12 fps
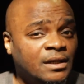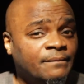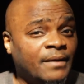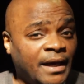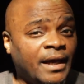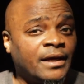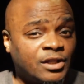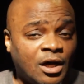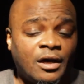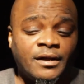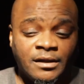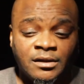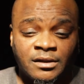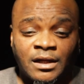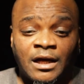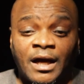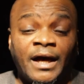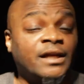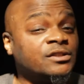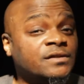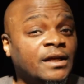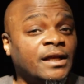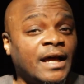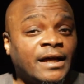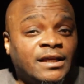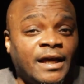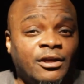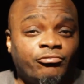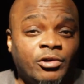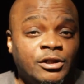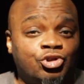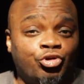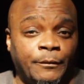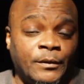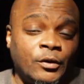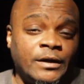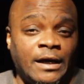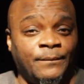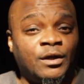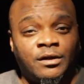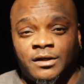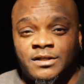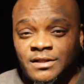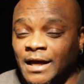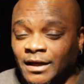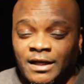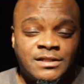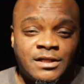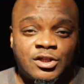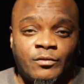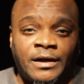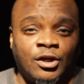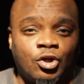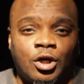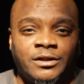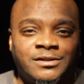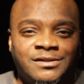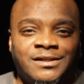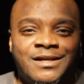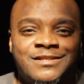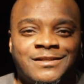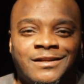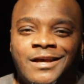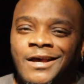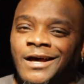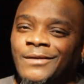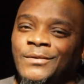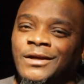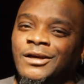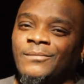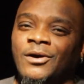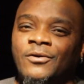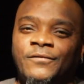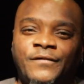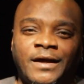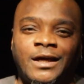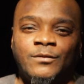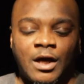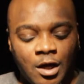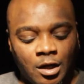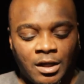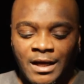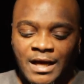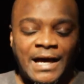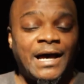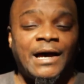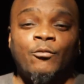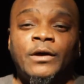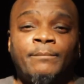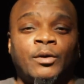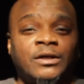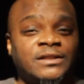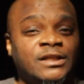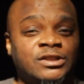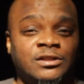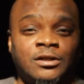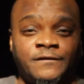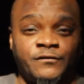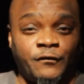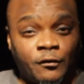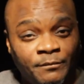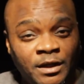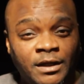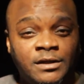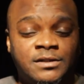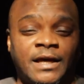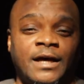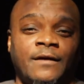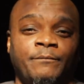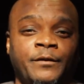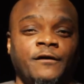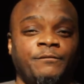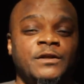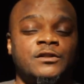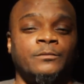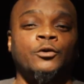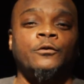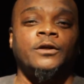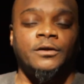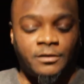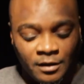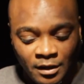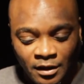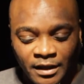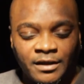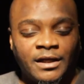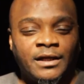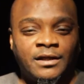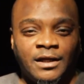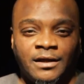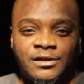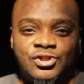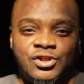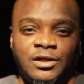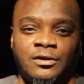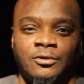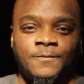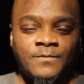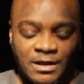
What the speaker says: look, honestly, and I can't really trip on that because I guess that's why they call it the dungeon. I mean, come on, fam. Y'all, I went and bought that stuff for me to have puff me some hookah and kick it and chill.